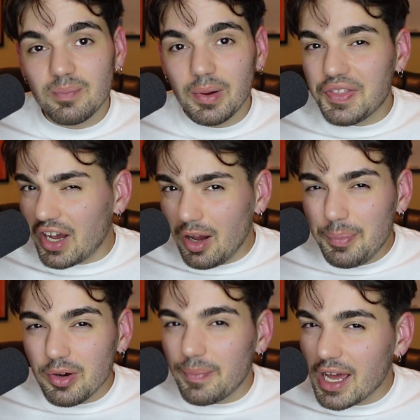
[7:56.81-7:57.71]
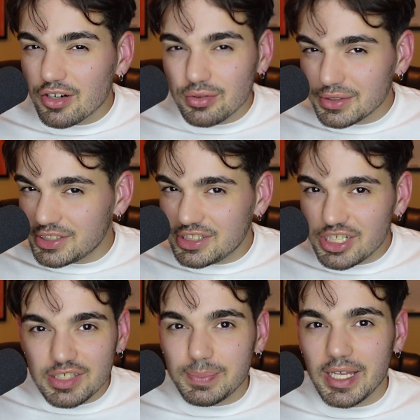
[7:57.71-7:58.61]
but the uphill battle was
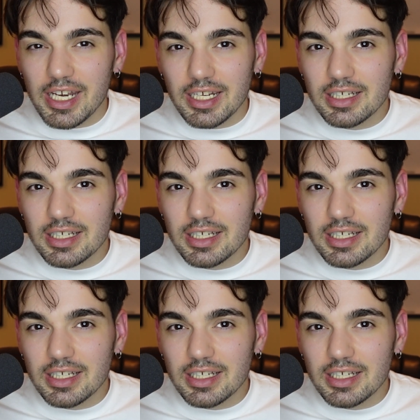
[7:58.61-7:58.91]
just beginning.